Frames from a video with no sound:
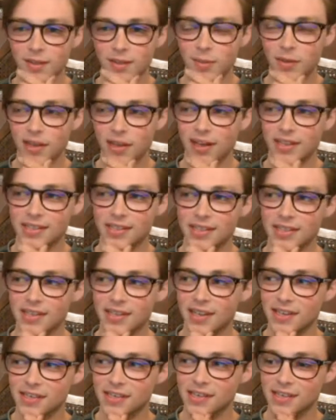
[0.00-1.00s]
Because he
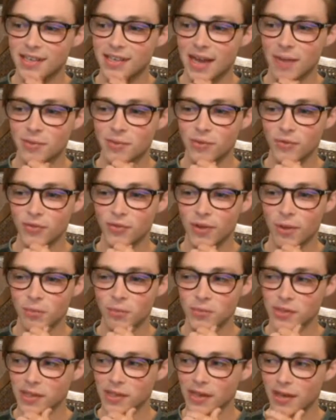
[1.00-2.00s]
does the types of
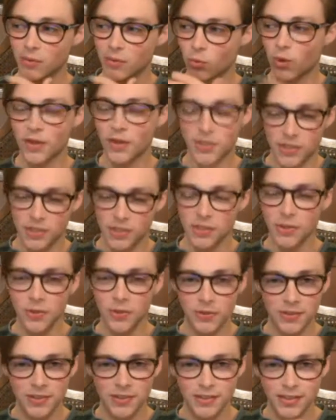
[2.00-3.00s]
films that I want to
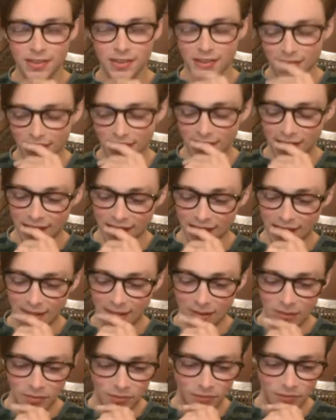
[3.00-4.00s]
do.
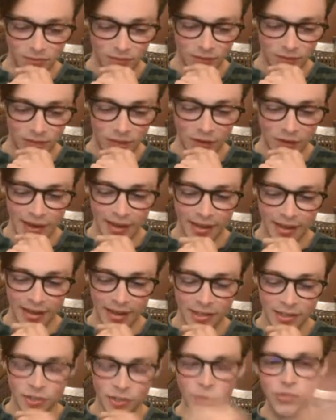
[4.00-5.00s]
I
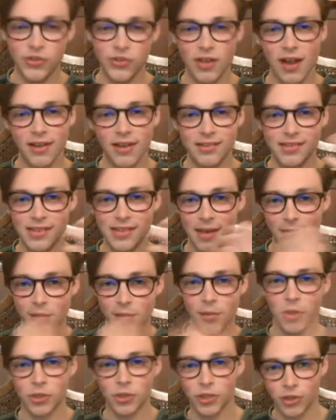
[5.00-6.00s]
do stunts. I'm
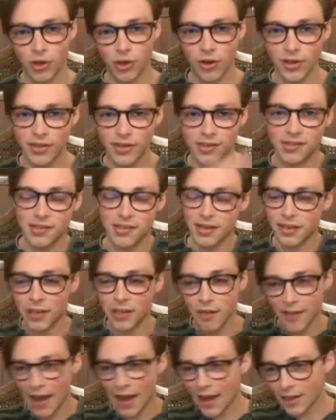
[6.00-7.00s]
a martial artist. I
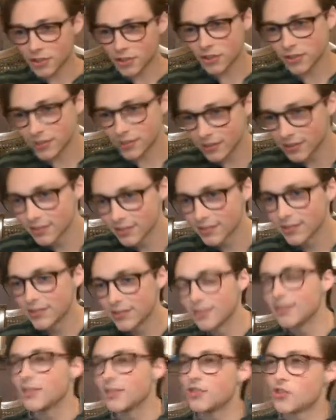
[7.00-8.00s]
love action.
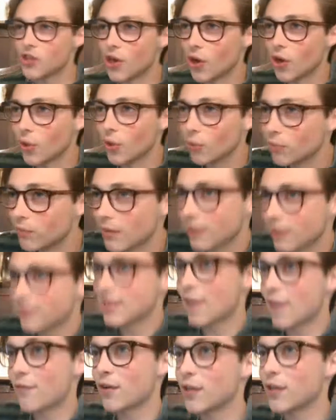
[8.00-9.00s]
So
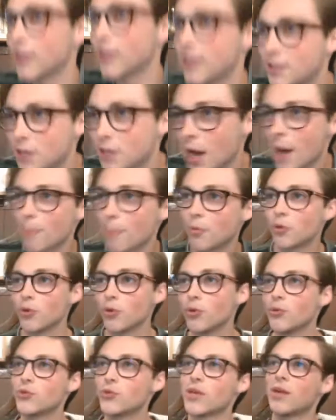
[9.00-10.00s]
definitely Tom
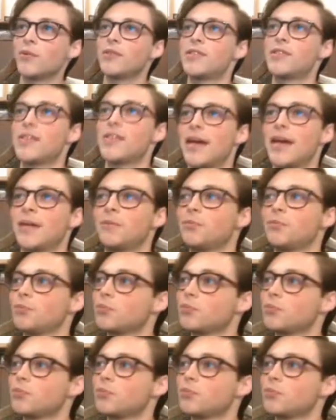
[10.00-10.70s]
Cruise, I would say.